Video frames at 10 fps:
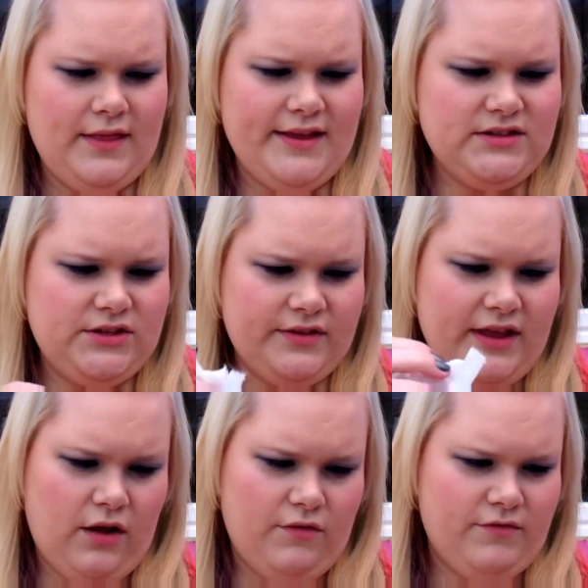And that's took
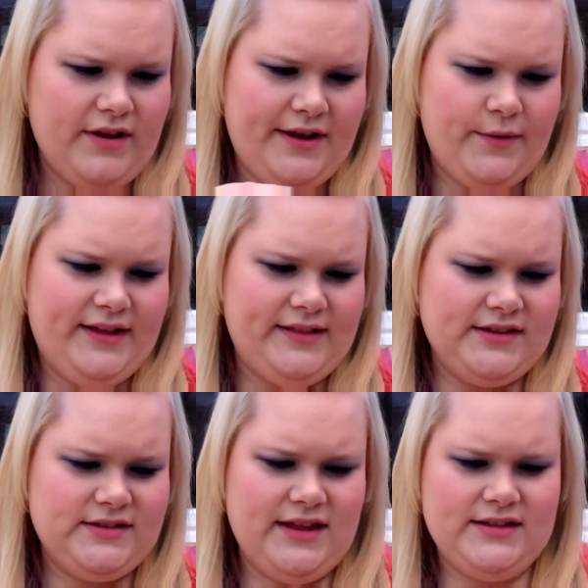that off really quickly,
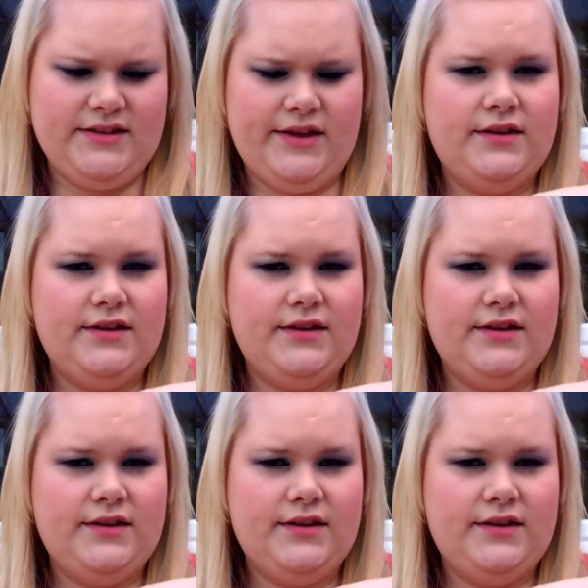so that's